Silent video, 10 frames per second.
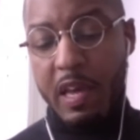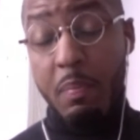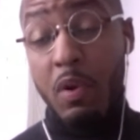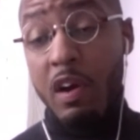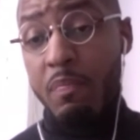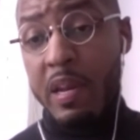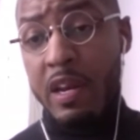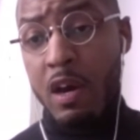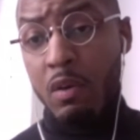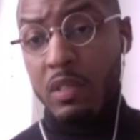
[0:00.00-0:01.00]
people have
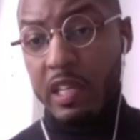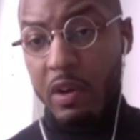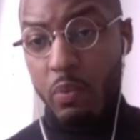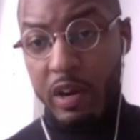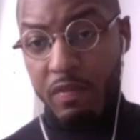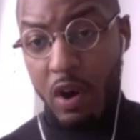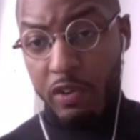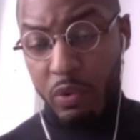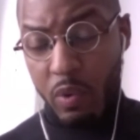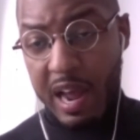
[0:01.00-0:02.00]
been known to get rid of
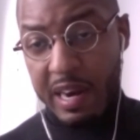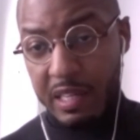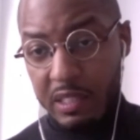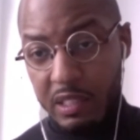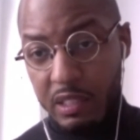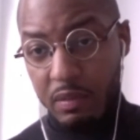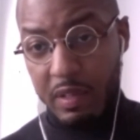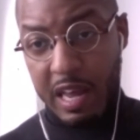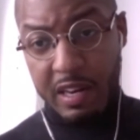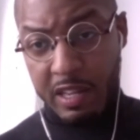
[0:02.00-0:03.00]
arthritis.
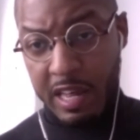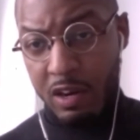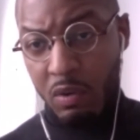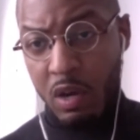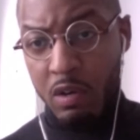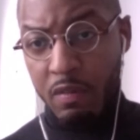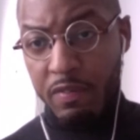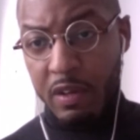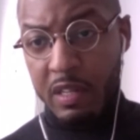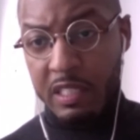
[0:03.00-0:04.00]
They no longer
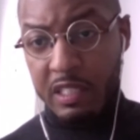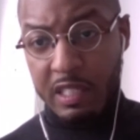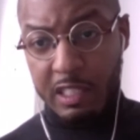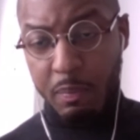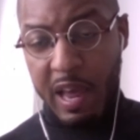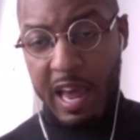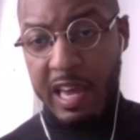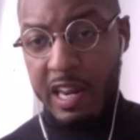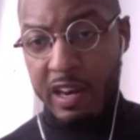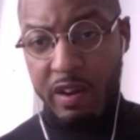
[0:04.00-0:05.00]
feel this
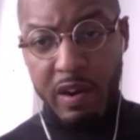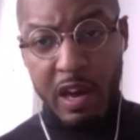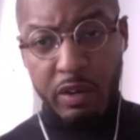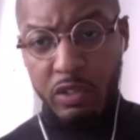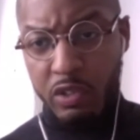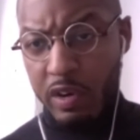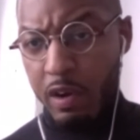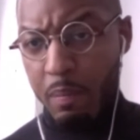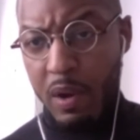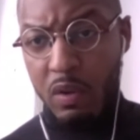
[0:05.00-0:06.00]
pain in their knuckles or
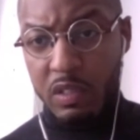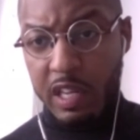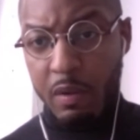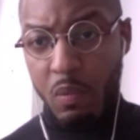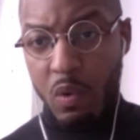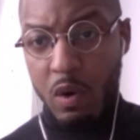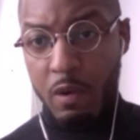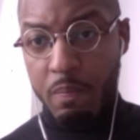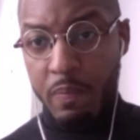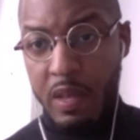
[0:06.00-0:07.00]
in their bones
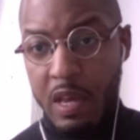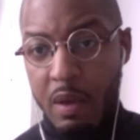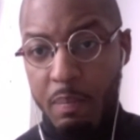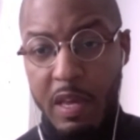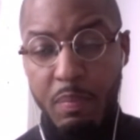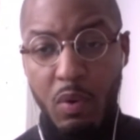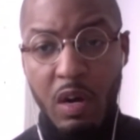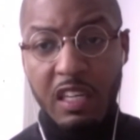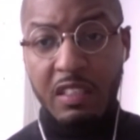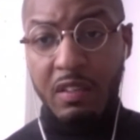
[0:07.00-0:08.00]
anymore.
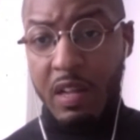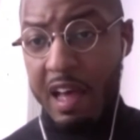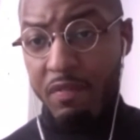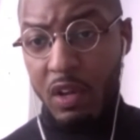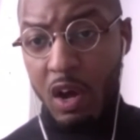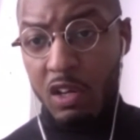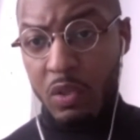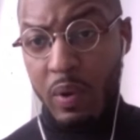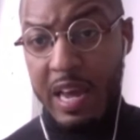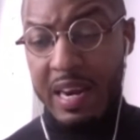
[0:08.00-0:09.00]
People have
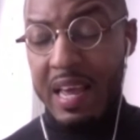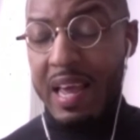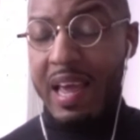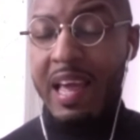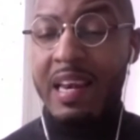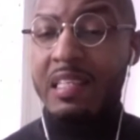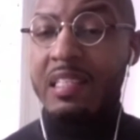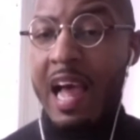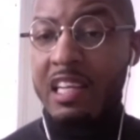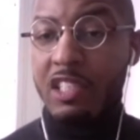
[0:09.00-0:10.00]
lost weight. And
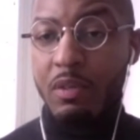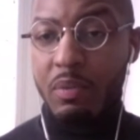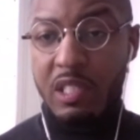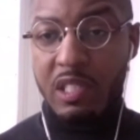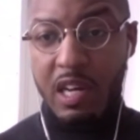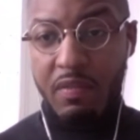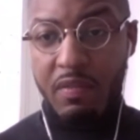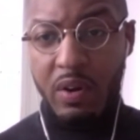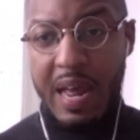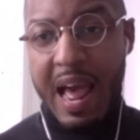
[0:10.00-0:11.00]
this actually was
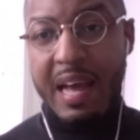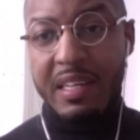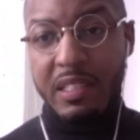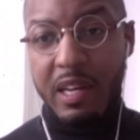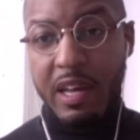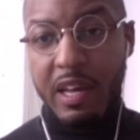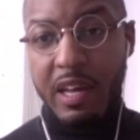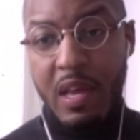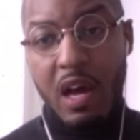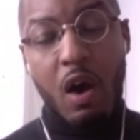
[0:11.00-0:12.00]
discovered on accident.
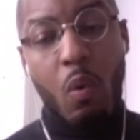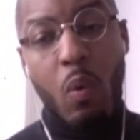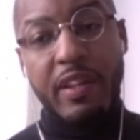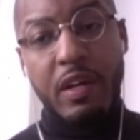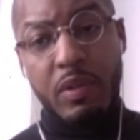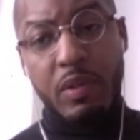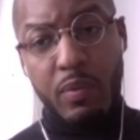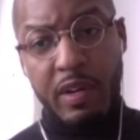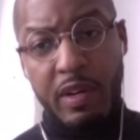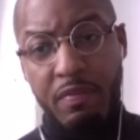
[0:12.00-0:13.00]
While they were
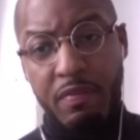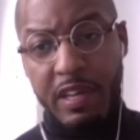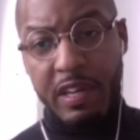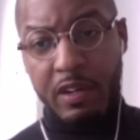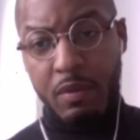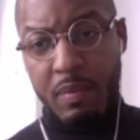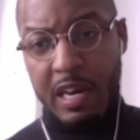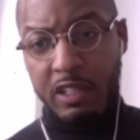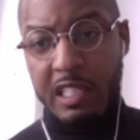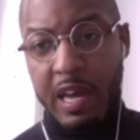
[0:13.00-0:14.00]
doing a fecal matter
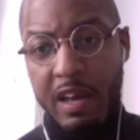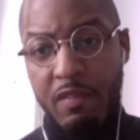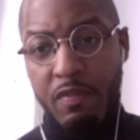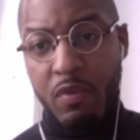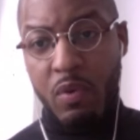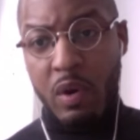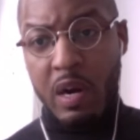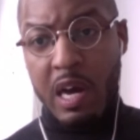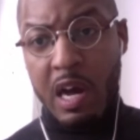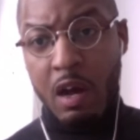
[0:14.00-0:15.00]
transplant for
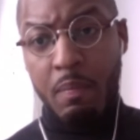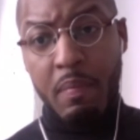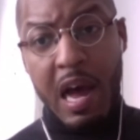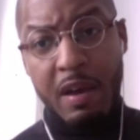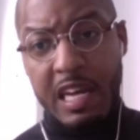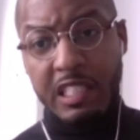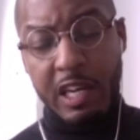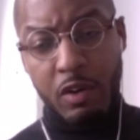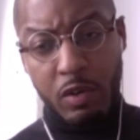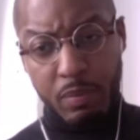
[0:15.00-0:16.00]

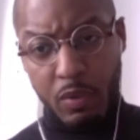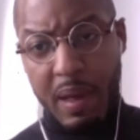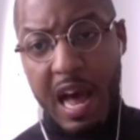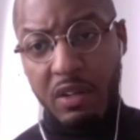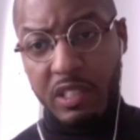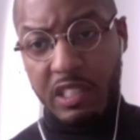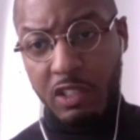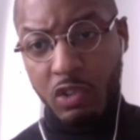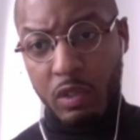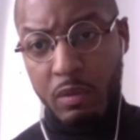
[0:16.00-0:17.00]
IBS, irritable bowel
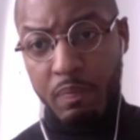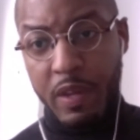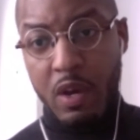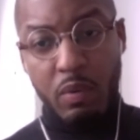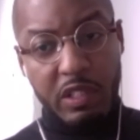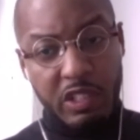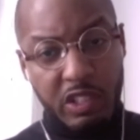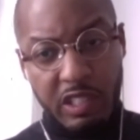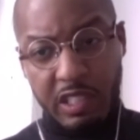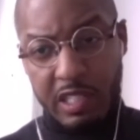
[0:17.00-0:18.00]
syndrome,
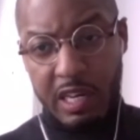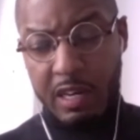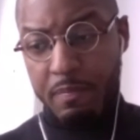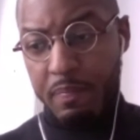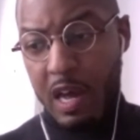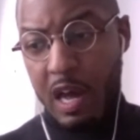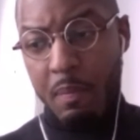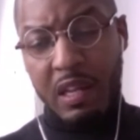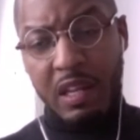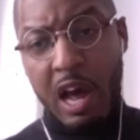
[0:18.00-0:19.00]
which is just a
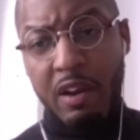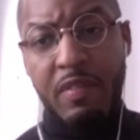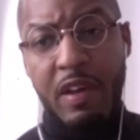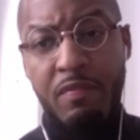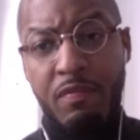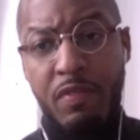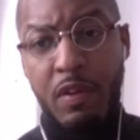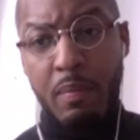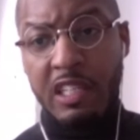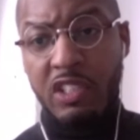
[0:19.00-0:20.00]
lot of
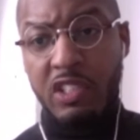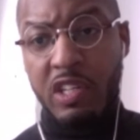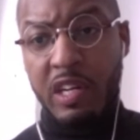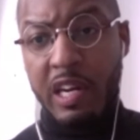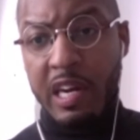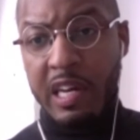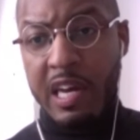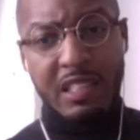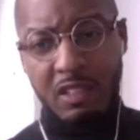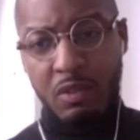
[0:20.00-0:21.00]
inflammation in the gut that
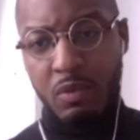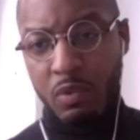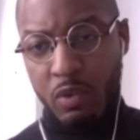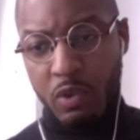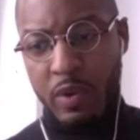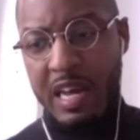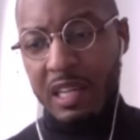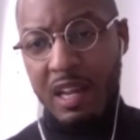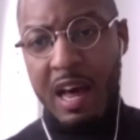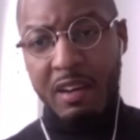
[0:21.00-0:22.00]
just creates
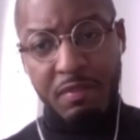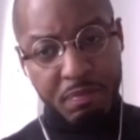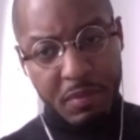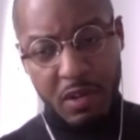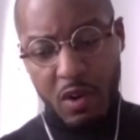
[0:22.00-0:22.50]
a lot of